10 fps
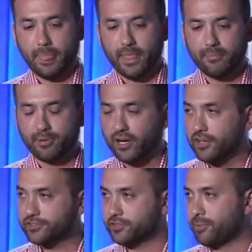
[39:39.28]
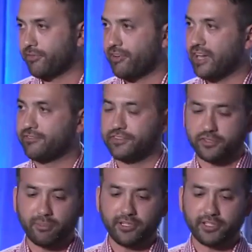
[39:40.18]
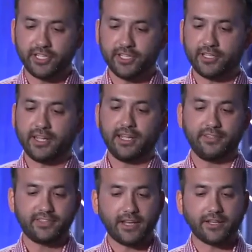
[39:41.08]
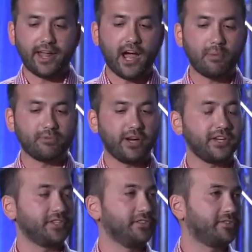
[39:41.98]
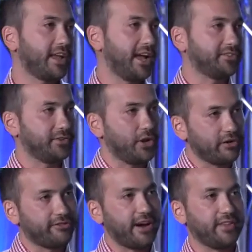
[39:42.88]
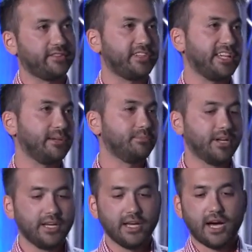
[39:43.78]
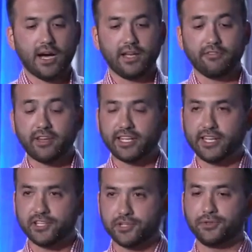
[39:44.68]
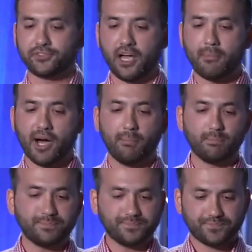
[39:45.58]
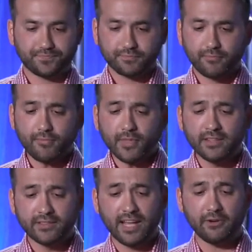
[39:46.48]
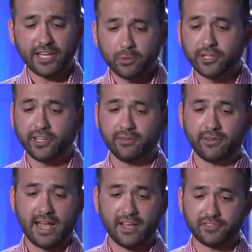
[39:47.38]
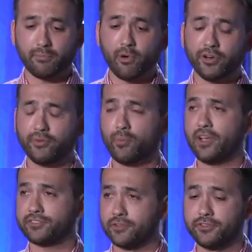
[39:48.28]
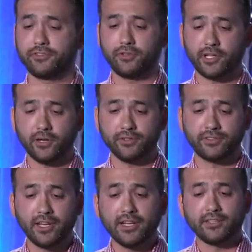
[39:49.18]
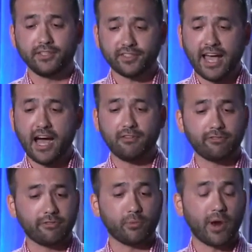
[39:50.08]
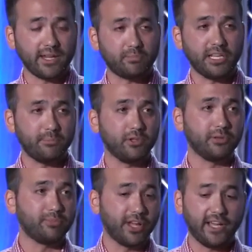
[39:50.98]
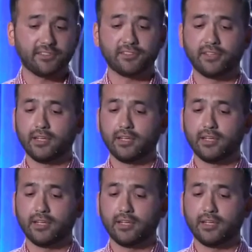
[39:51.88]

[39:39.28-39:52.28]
but also to provide visibility in day-to-day operations and to notify the team if any issues come up. Now, equally as important, Western studios need to have the right people in place